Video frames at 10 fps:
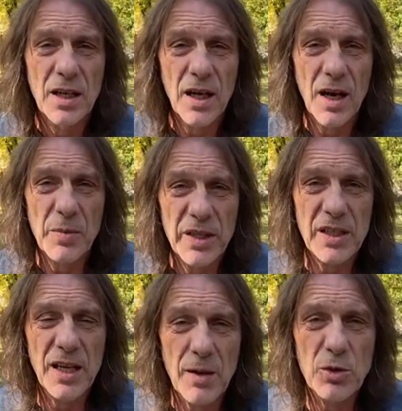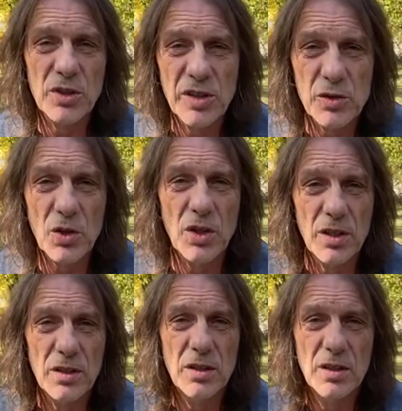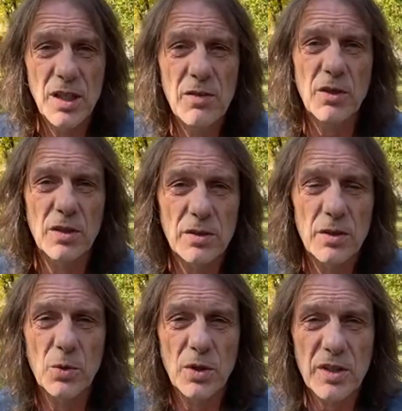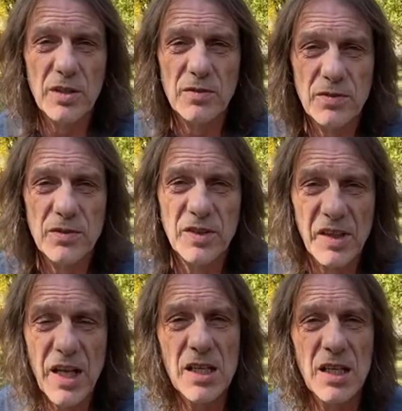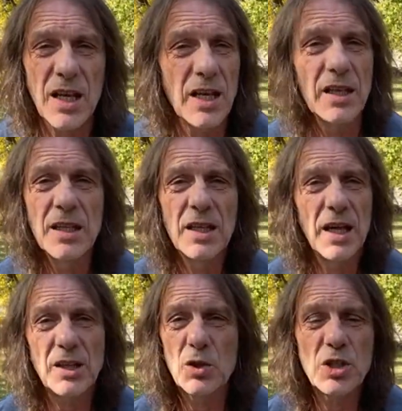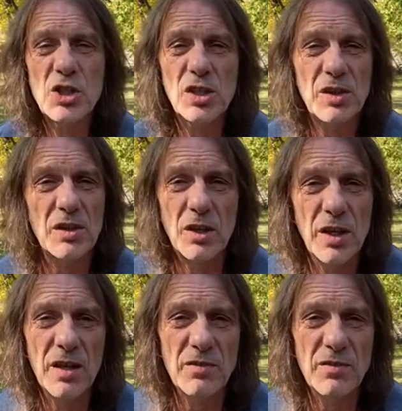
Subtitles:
But he came to destroy evil, the works of Satan. And Christians are not